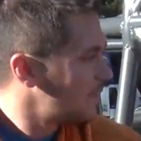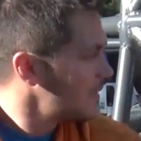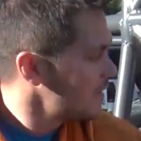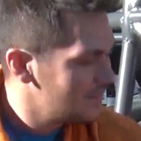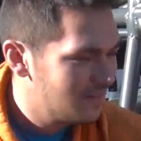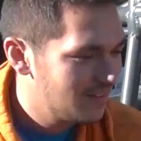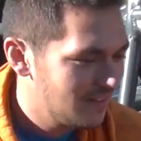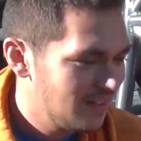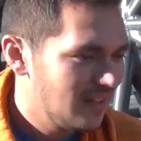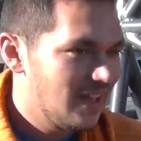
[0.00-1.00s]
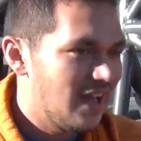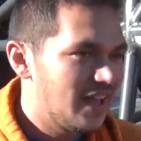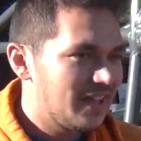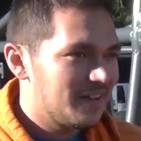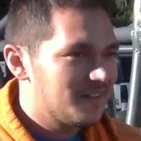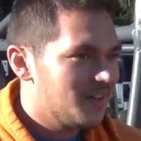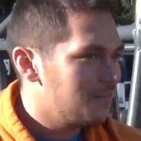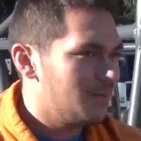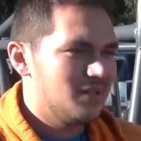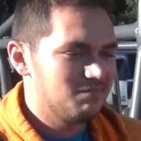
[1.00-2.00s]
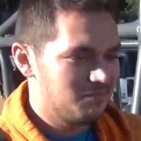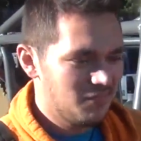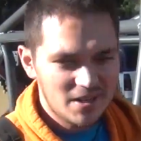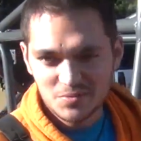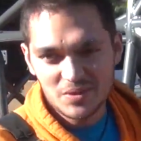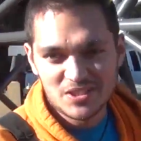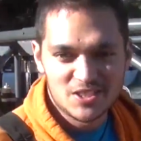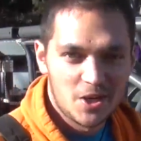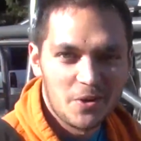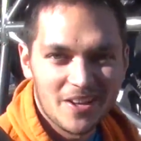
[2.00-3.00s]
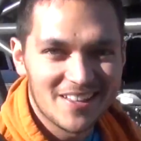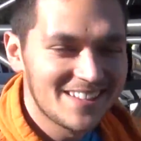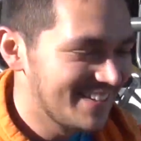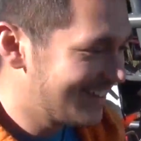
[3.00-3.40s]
Well, I could, but might as well just show you.